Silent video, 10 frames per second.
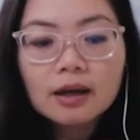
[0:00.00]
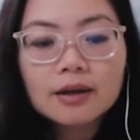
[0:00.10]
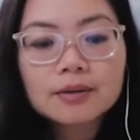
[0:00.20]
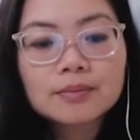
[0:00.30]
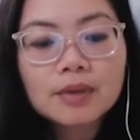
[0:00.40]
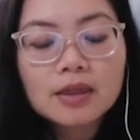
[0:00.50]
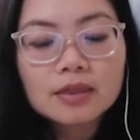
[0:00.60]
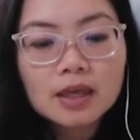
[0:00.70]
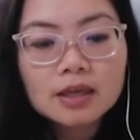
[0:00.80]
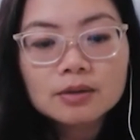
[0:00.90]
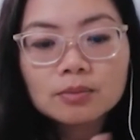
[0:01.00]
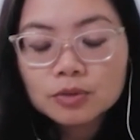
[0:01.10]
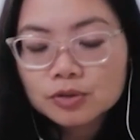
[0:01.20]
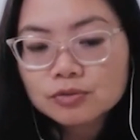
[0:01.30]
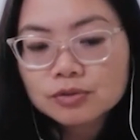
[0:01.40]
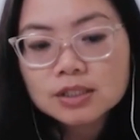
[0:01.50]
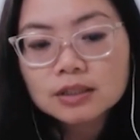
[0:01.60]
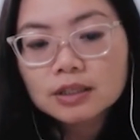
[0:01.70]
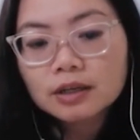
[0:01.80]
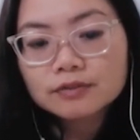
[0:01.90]
and then most
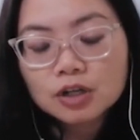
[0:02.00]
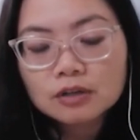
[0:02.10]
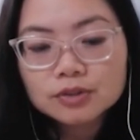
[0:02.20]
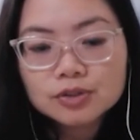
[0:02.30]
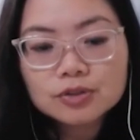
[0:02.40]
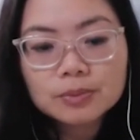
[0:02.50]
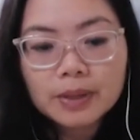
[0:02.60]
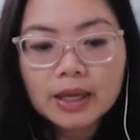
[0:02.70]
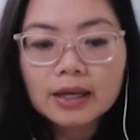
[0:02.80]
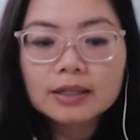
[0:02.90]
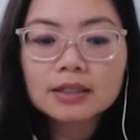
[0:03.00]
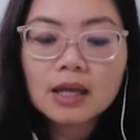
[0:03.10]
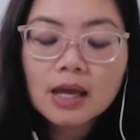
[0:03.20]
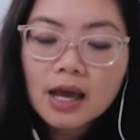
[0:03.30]
recently have traveled to Japan.